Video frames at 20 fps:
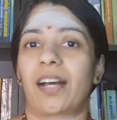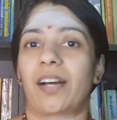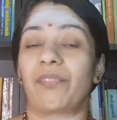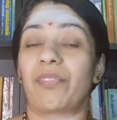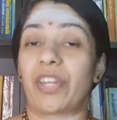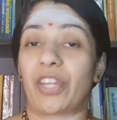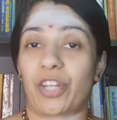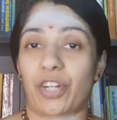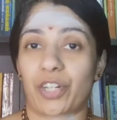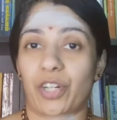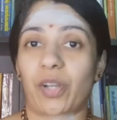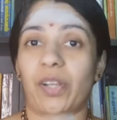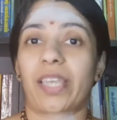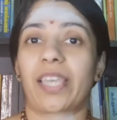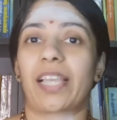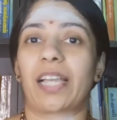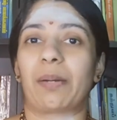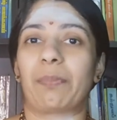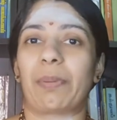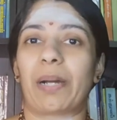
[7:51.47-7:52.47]
when you're
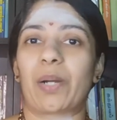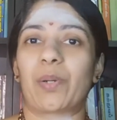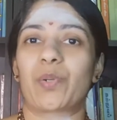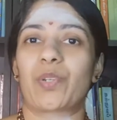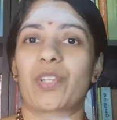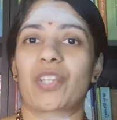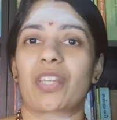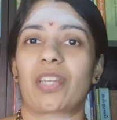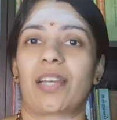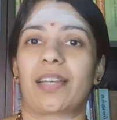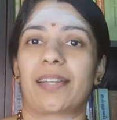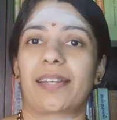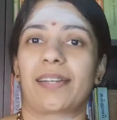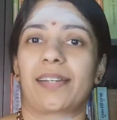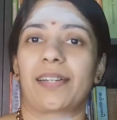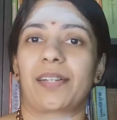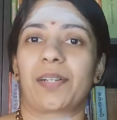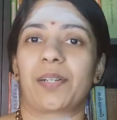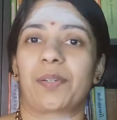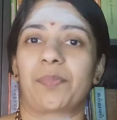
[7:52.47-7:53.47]
talking about
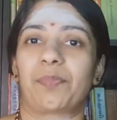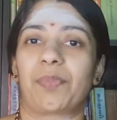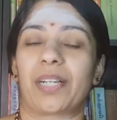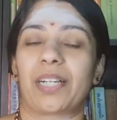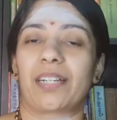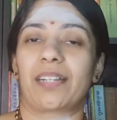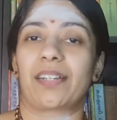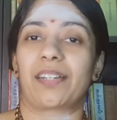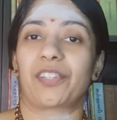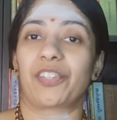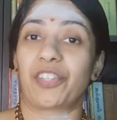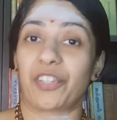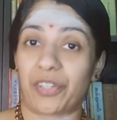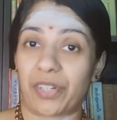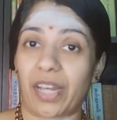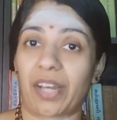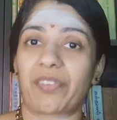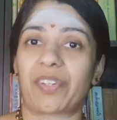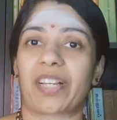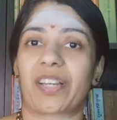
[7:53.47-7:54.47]

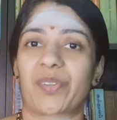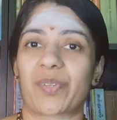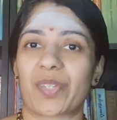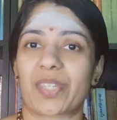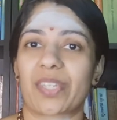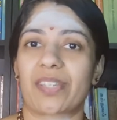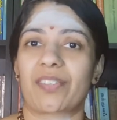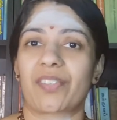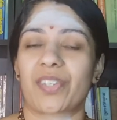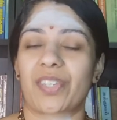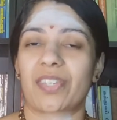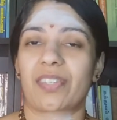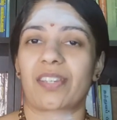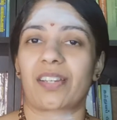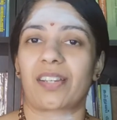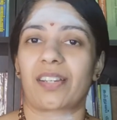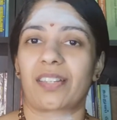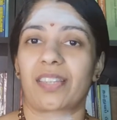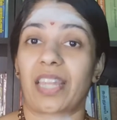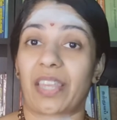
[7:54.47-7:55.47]
Thirunavukku Arasar's
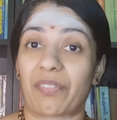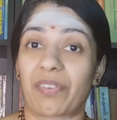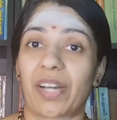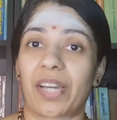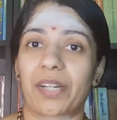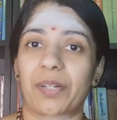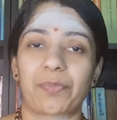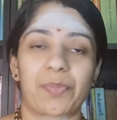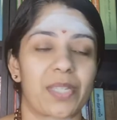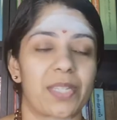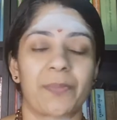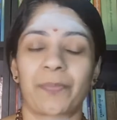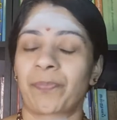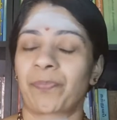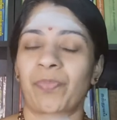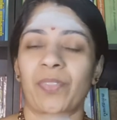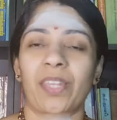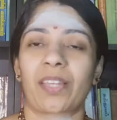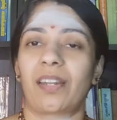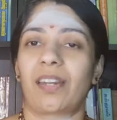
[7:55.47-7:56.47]
Devarams.
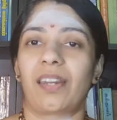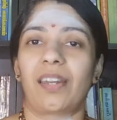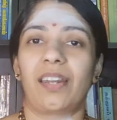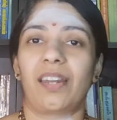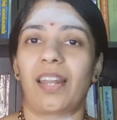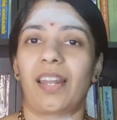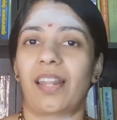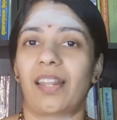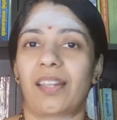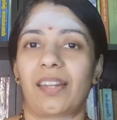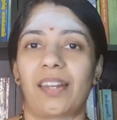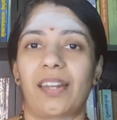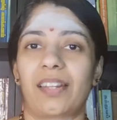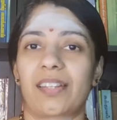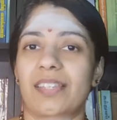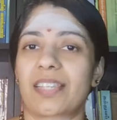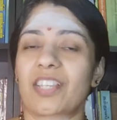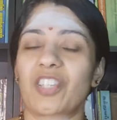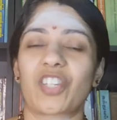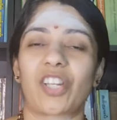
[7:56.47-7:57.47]

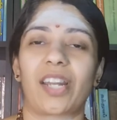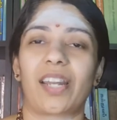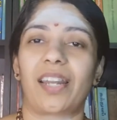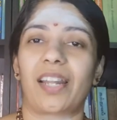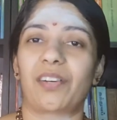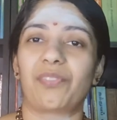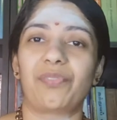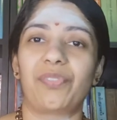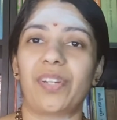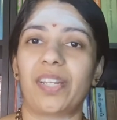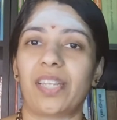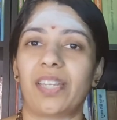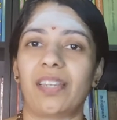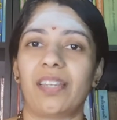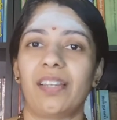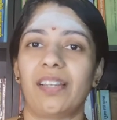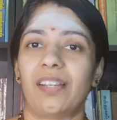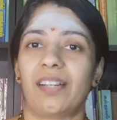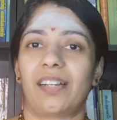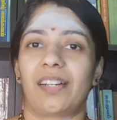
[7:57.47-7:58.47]
Such a
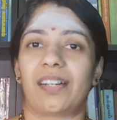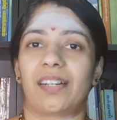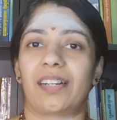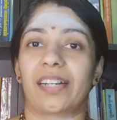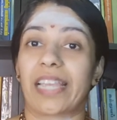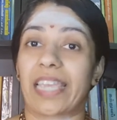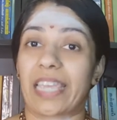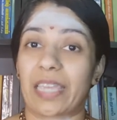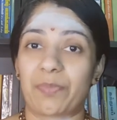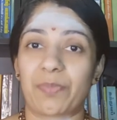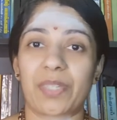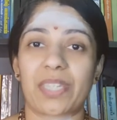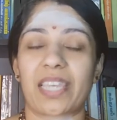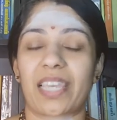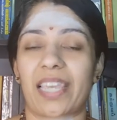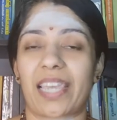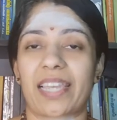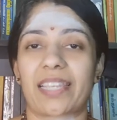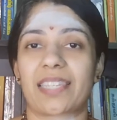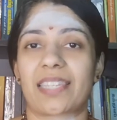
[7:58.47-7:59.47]
lovely hymns
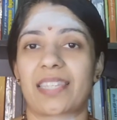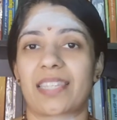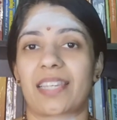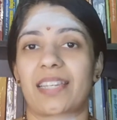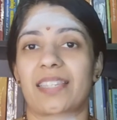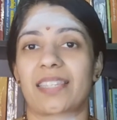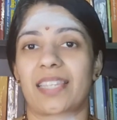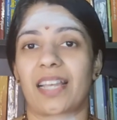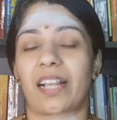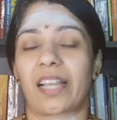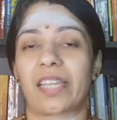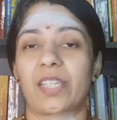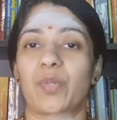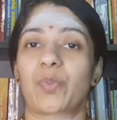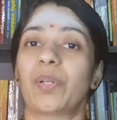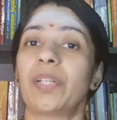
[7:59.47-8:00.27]
he has sung as